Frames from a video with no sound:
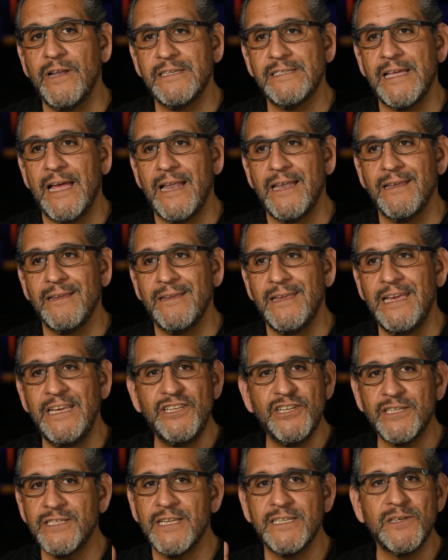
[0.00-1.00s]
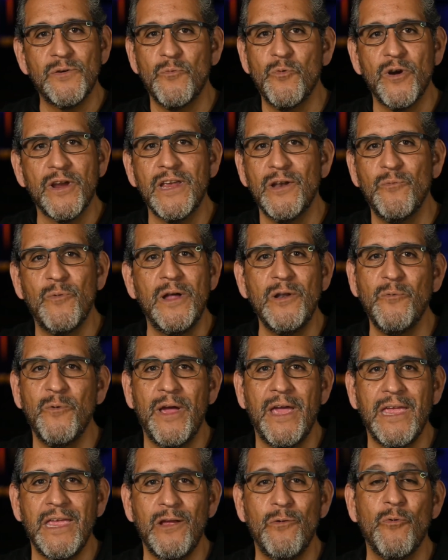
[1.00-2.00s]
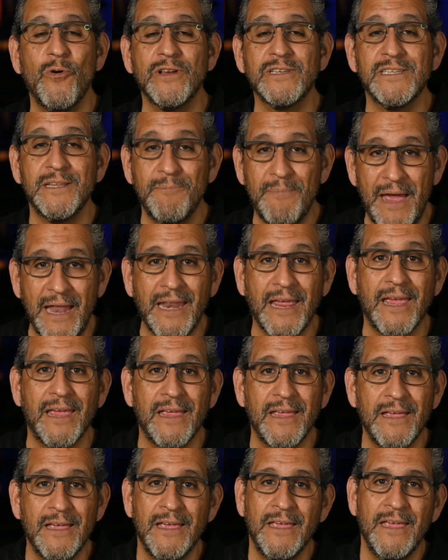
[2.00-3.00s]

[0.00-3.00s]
is that He just doesn't work in one way, He works in many.